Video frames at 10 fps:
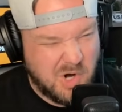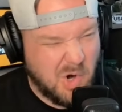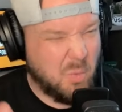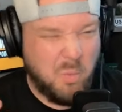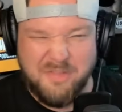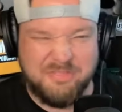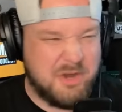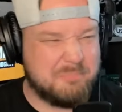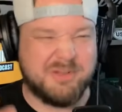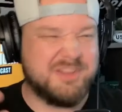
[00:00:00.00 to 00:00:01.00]
or what
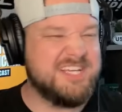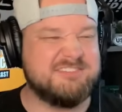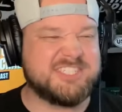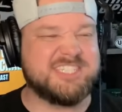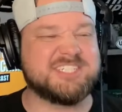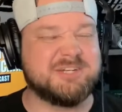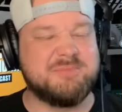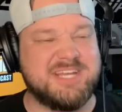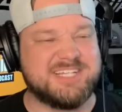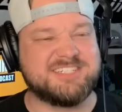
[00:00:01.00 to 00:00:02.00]
their belief system
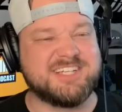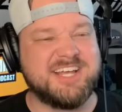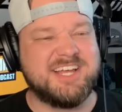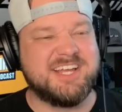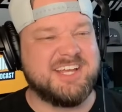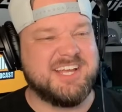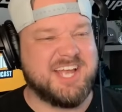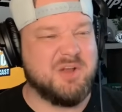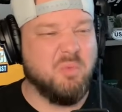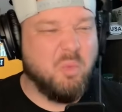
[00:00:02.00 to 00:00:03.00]
is
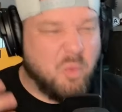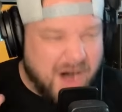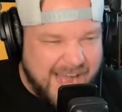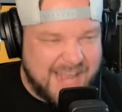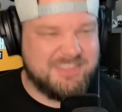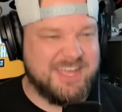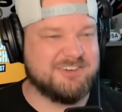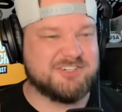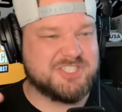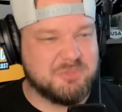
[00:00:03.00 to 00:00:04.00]
and why they
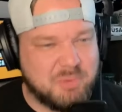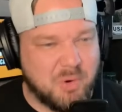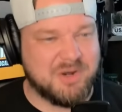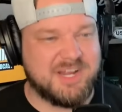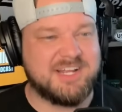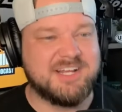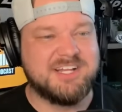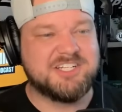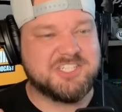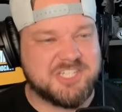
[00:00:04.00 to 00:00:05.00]
are supporting
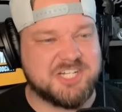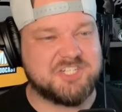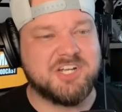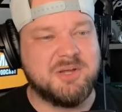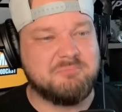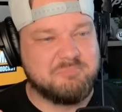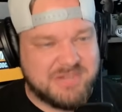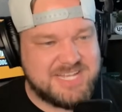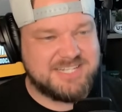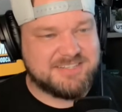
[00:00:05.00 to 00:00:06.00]
such
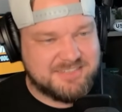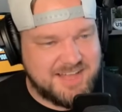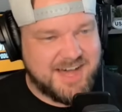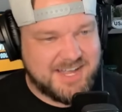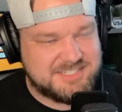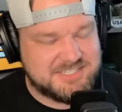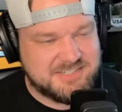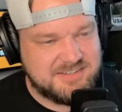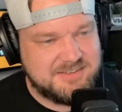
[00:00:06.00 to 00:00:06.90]
blatant lies.